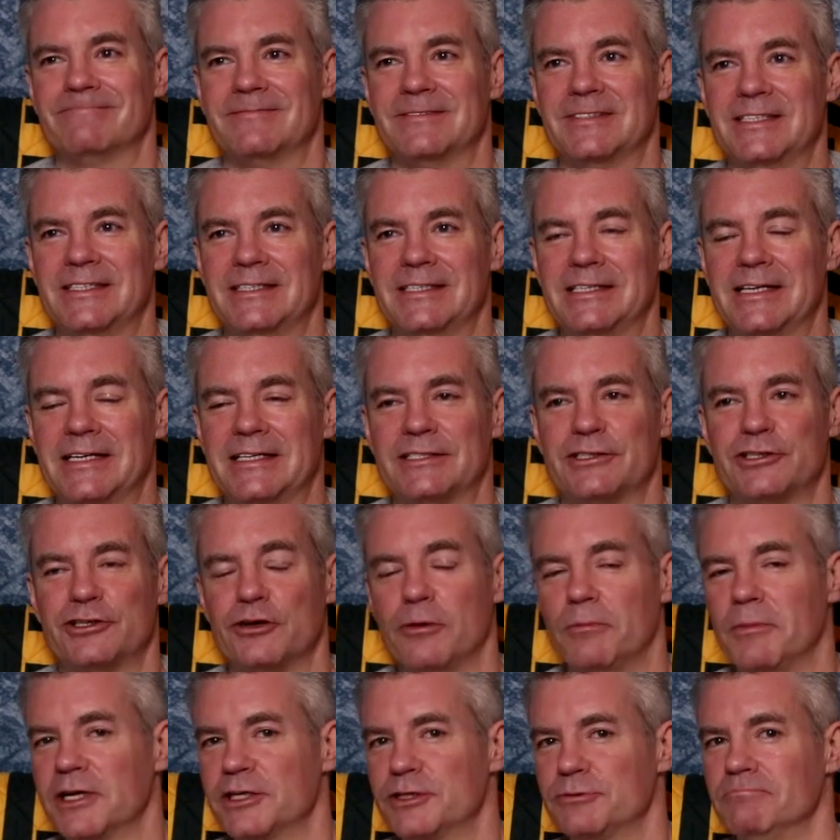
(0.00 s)
not
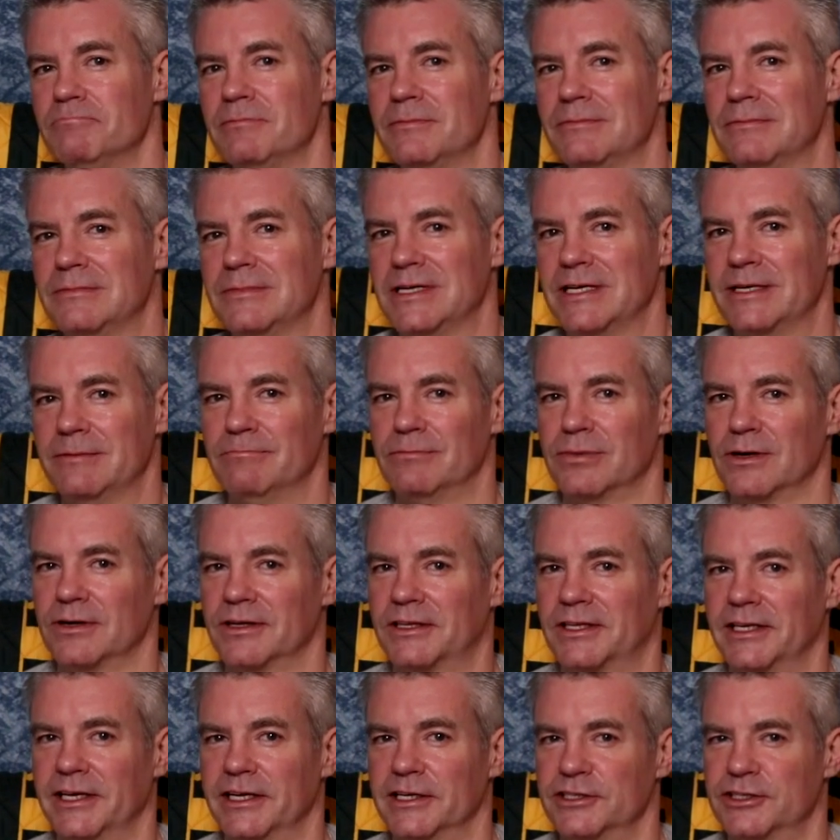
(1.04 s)
so much my birthday,